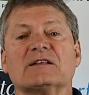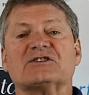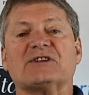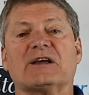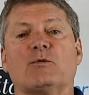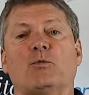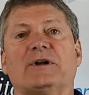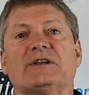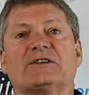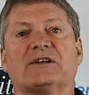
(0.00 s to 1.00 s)
The second
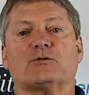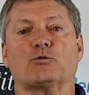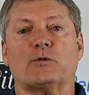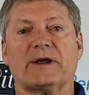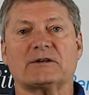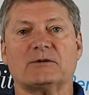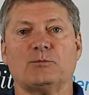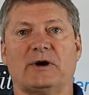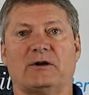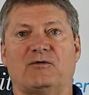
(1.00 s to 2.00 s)
one is a directed
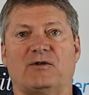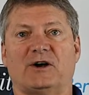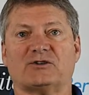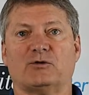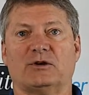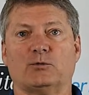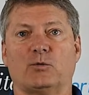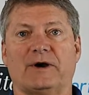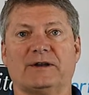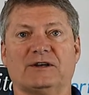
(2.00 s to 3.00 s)
myofascial
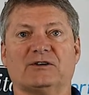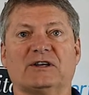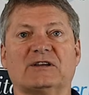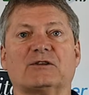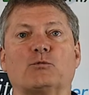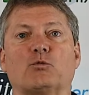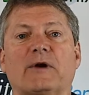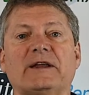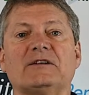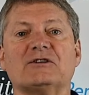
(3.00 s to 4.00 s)
unwinding to get the
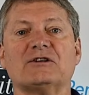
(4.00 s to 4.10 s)
right